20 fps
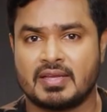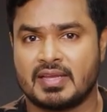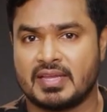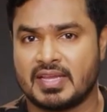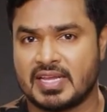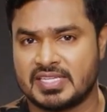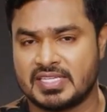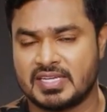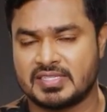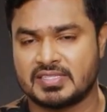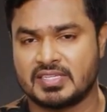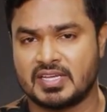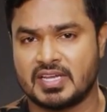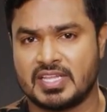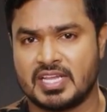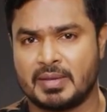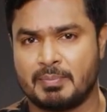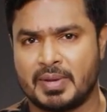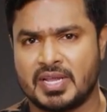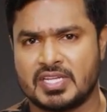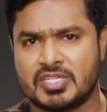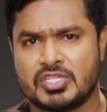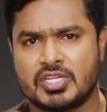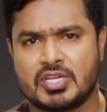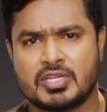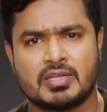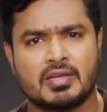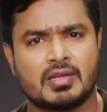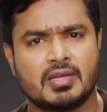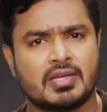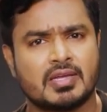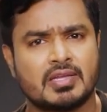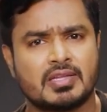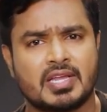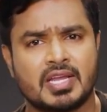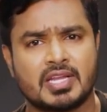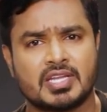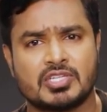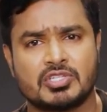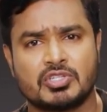In the third dimension,
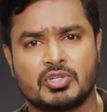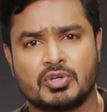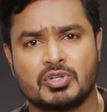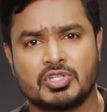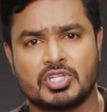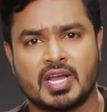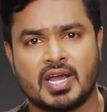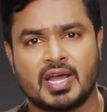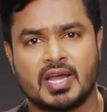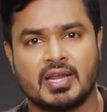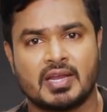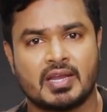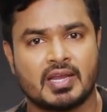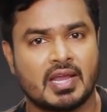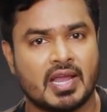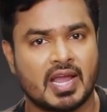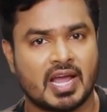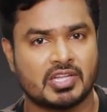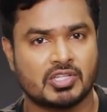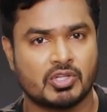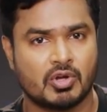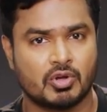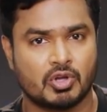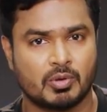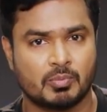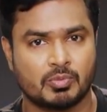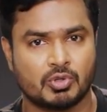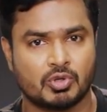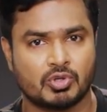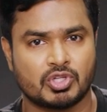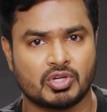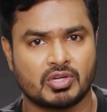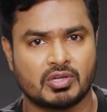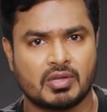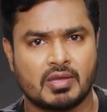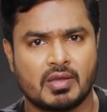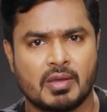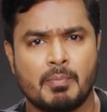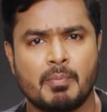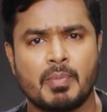there is your chair and your computer,
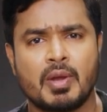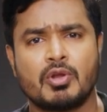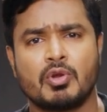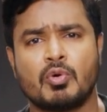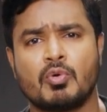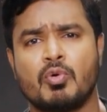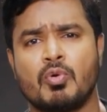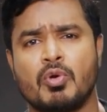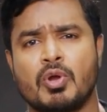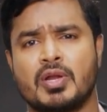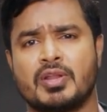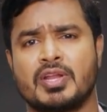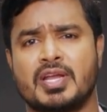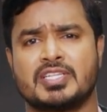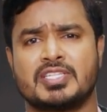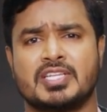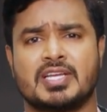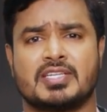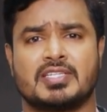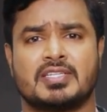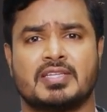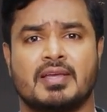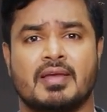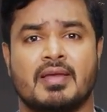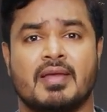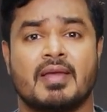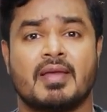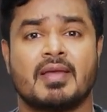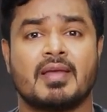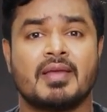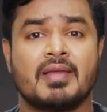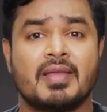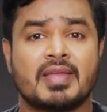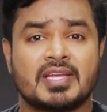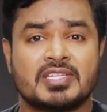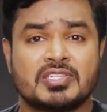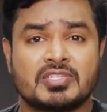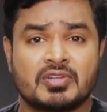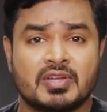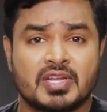but you do not exist.
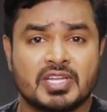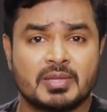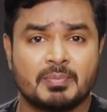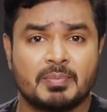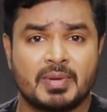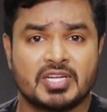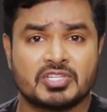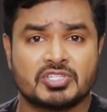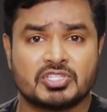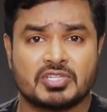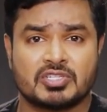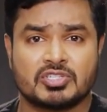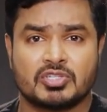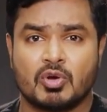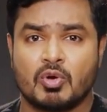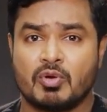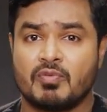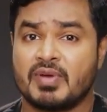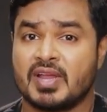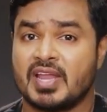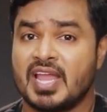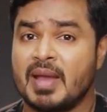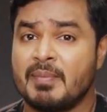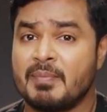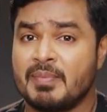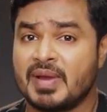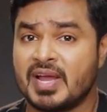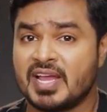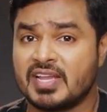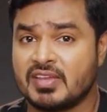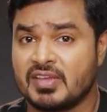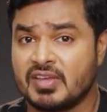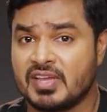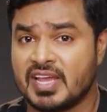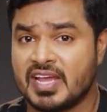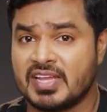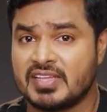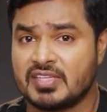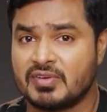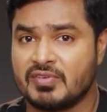These three dimensions overlap and
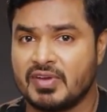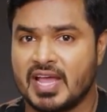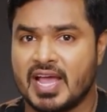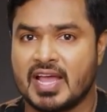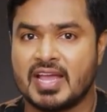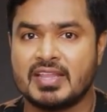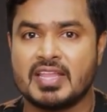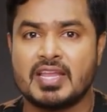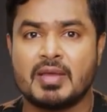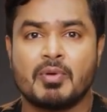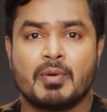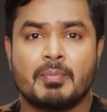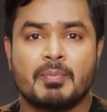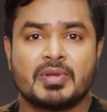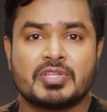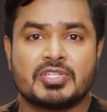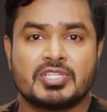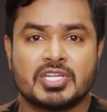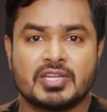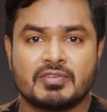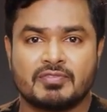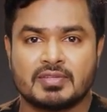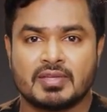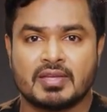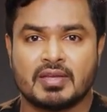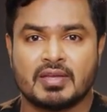create the reality we perceive.